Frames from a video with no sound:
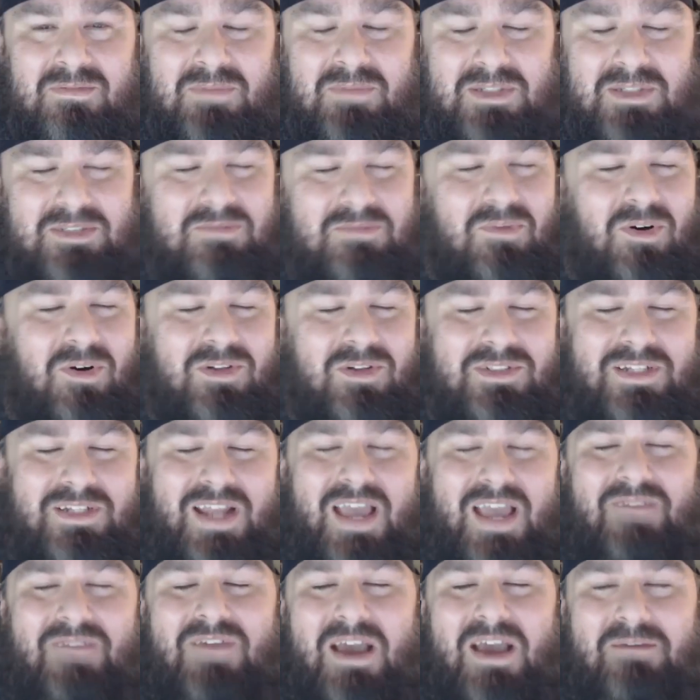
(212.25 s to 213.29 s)
Miz and Morrison
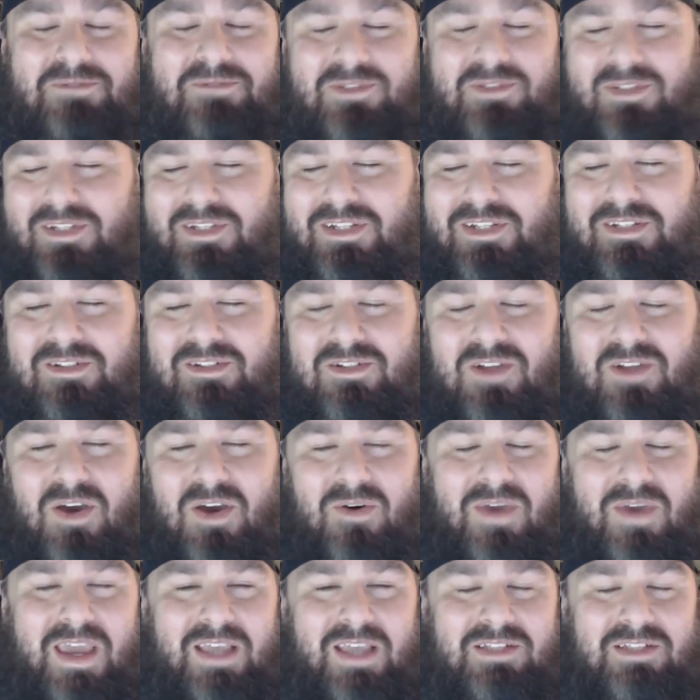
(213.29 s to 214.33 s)
have absolutely
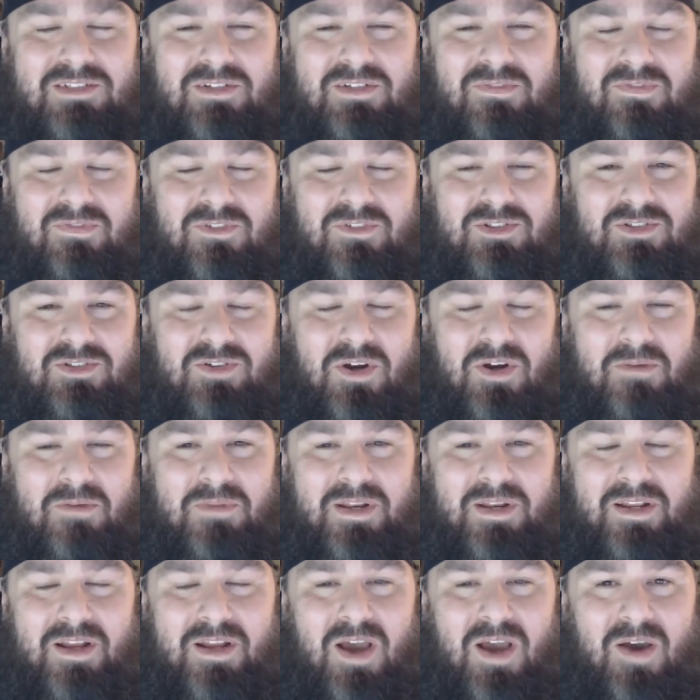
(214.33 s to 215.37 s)
no answer for
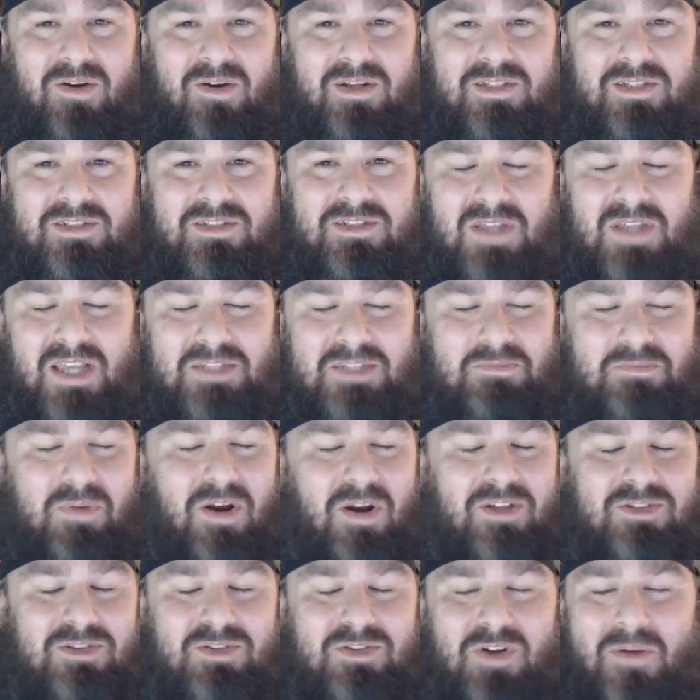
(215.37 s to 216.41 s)
Strowman and Otis as
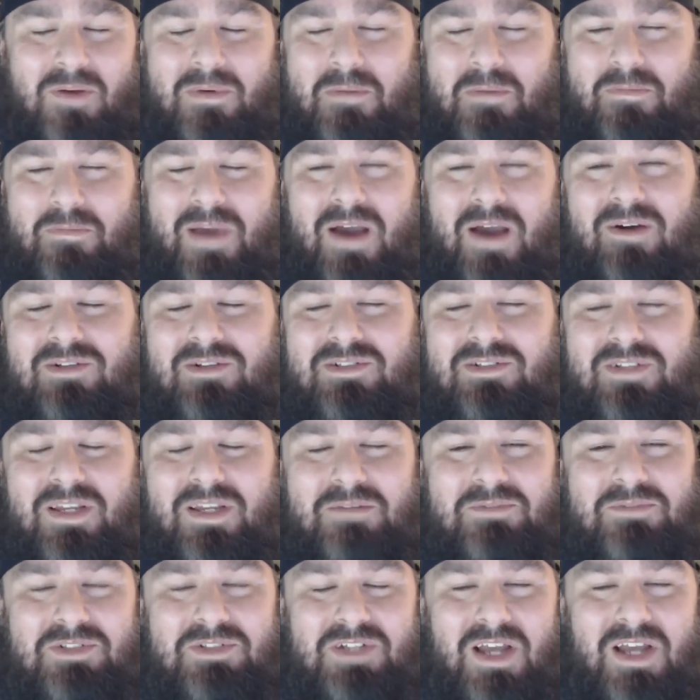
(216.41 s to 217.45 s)
Braun Strowman power
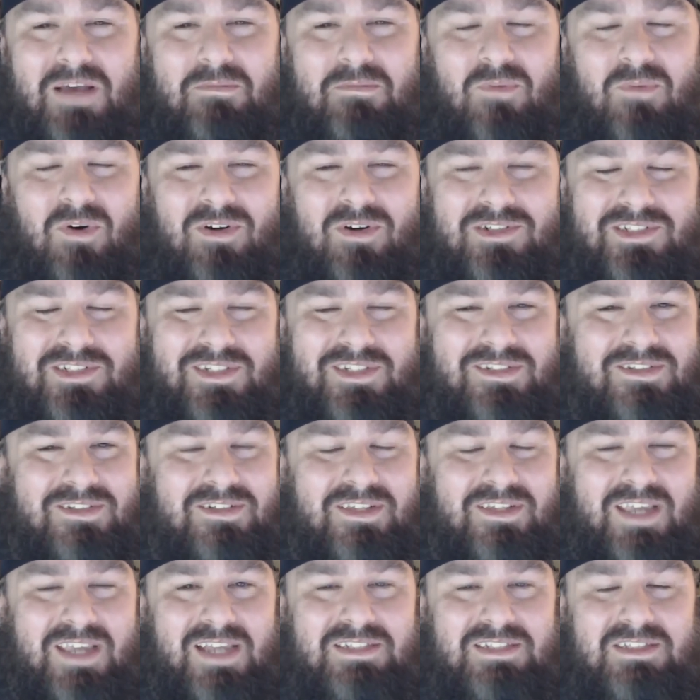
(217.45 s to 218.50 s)
slams John Morrison,
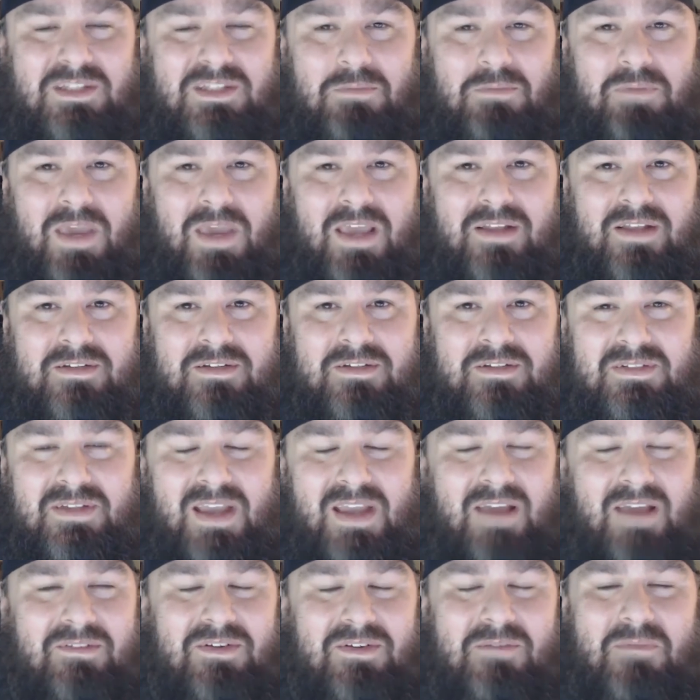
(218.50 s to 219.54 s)
gets the pin.
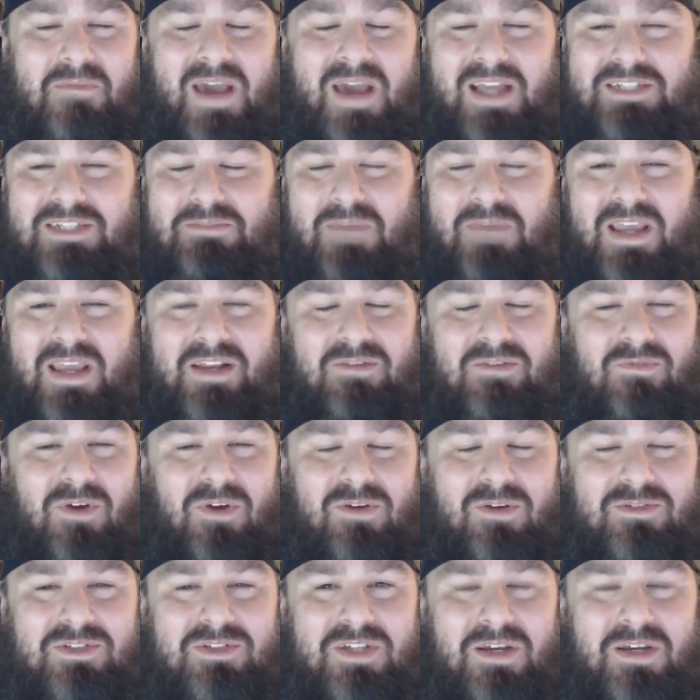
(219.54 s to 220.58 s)
After the match, Mandy
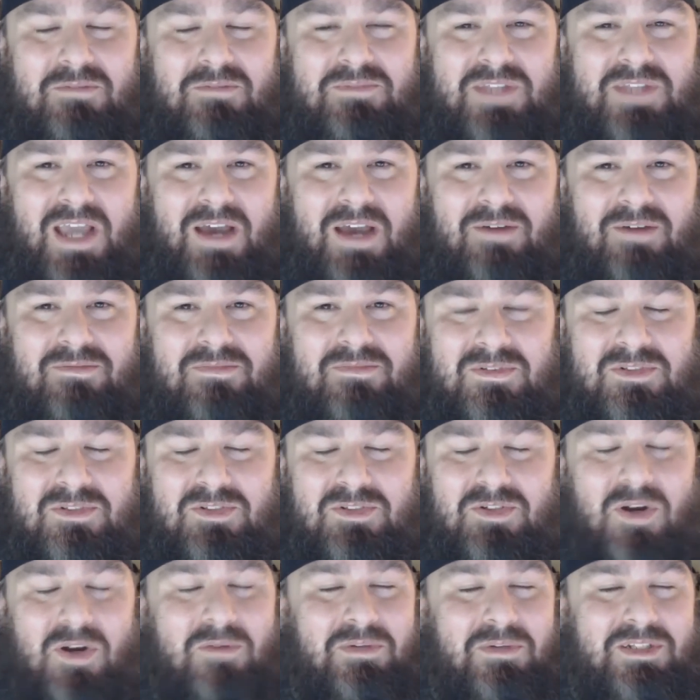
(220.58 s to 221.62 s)
Rose comes out.
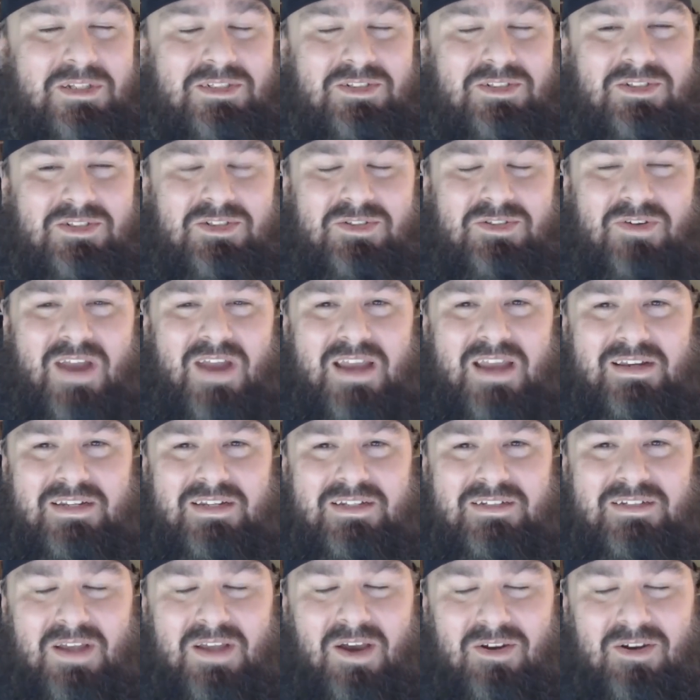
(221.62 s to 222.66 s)
Strowman is
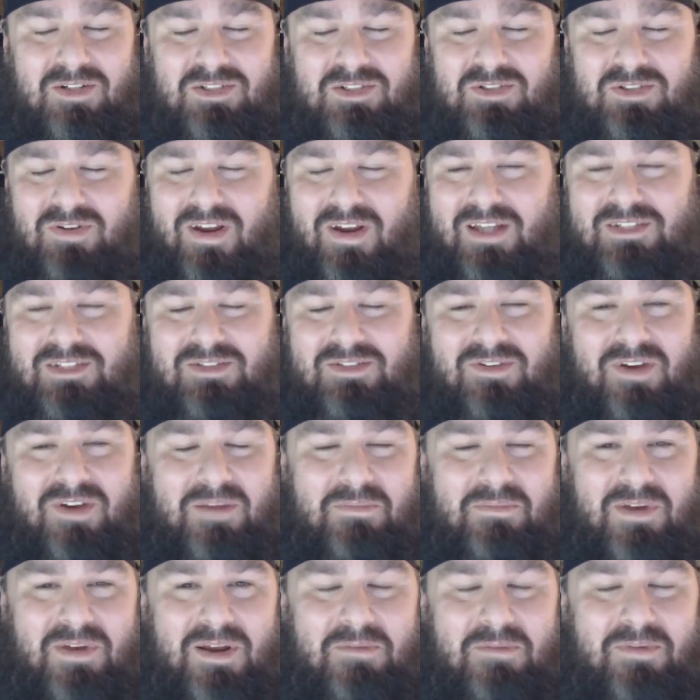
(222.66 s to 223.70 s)
distracted. Otis tries
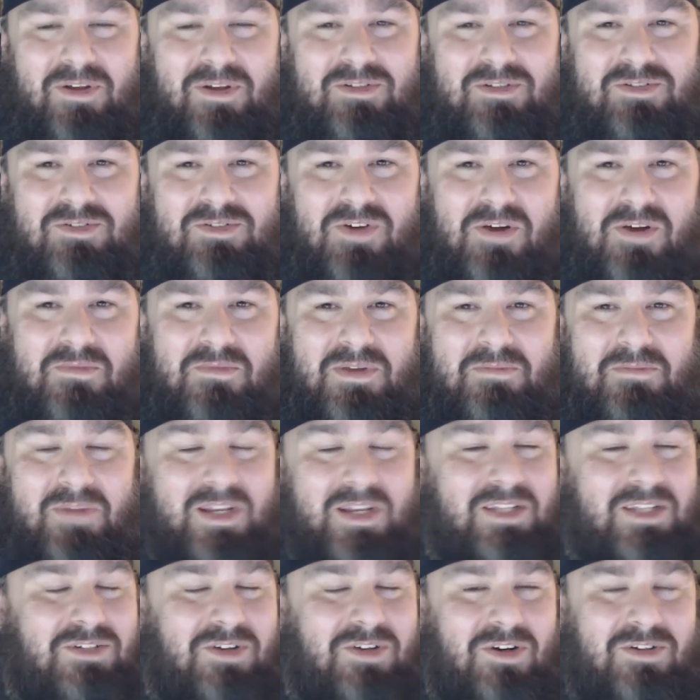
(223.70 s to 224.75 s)
creeping up on Strowman, but
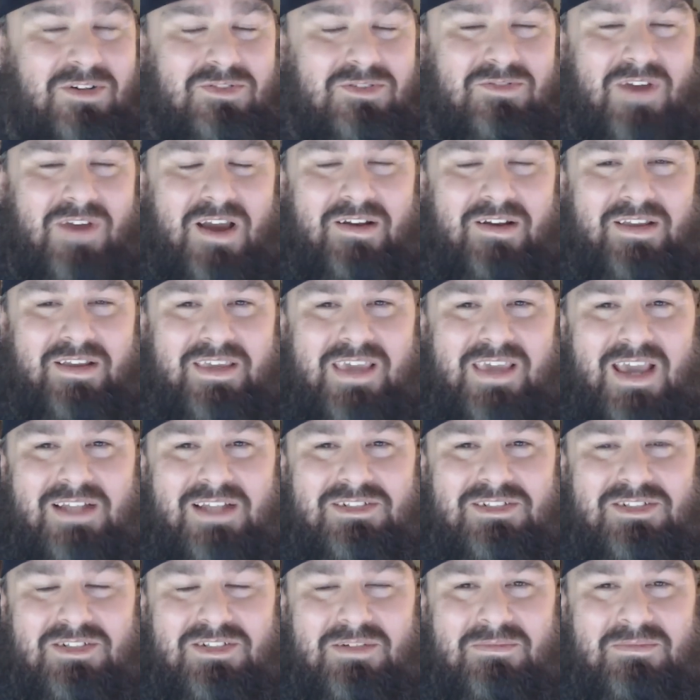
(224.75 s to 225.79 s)
he turns around and
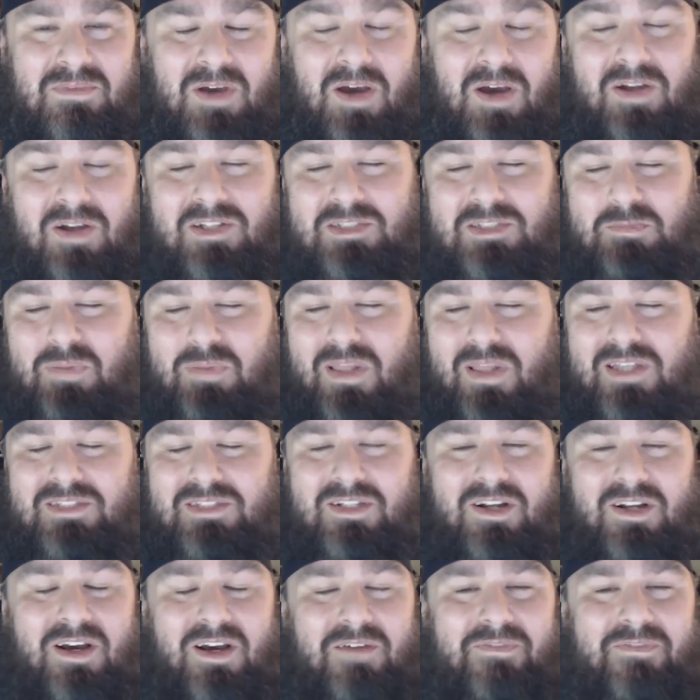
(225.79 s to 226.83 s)
catches him. Otis plays
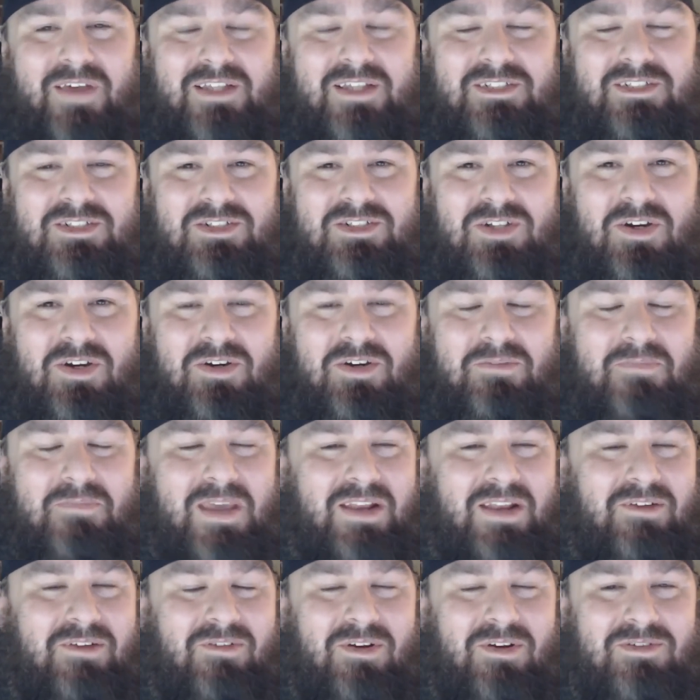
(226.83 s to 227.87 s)
it off as a joke.
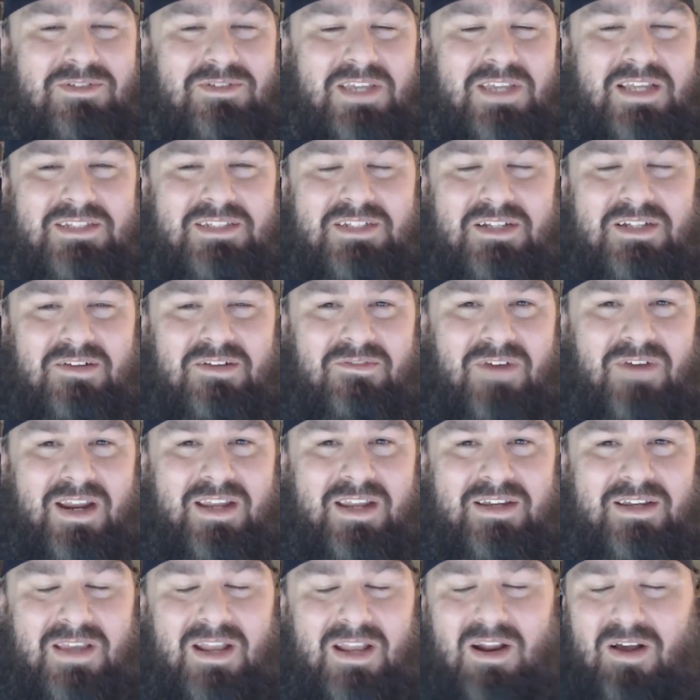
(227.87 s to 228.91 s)
Mandy Rose gets in the
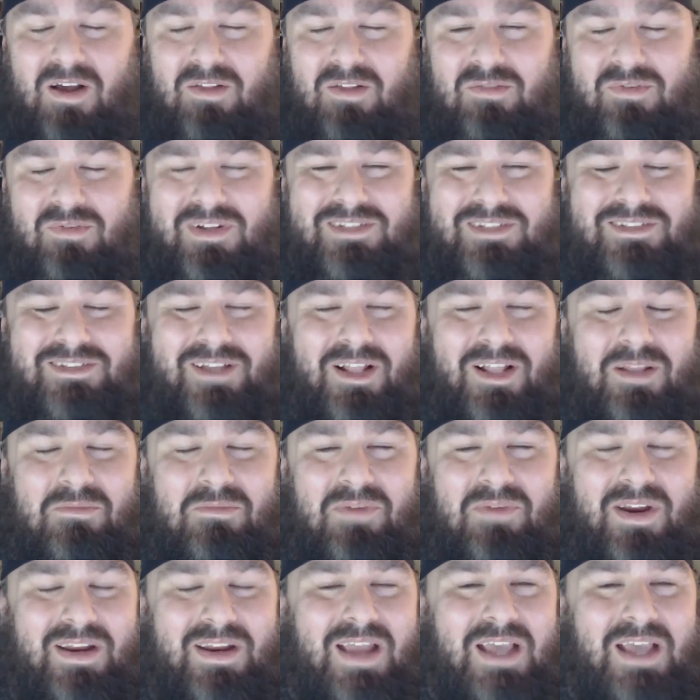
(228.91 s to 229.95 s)
ring, and all three
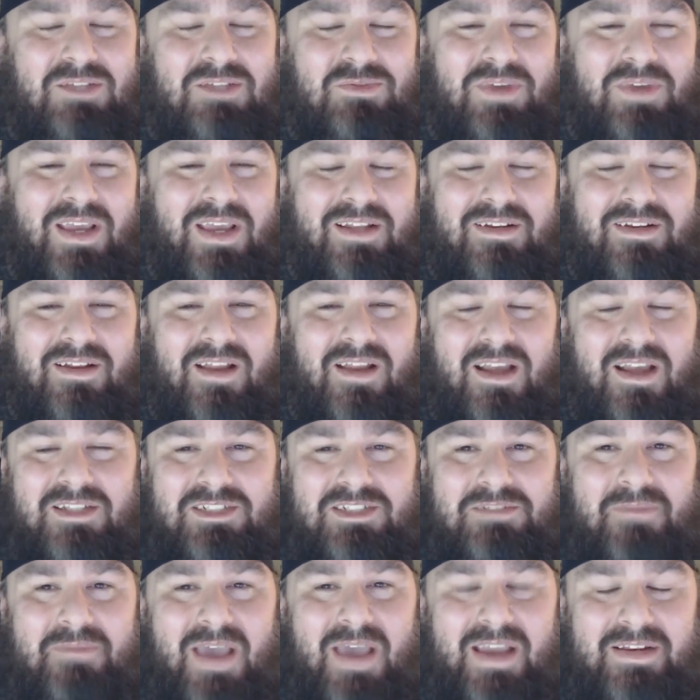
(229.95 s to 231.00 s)
celebrate as we end
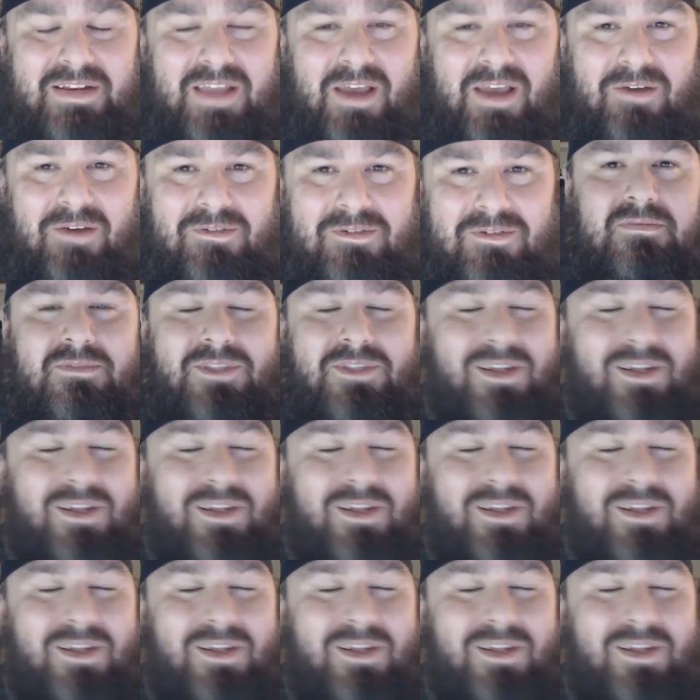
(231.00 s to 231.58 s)
tonight's SmackDown.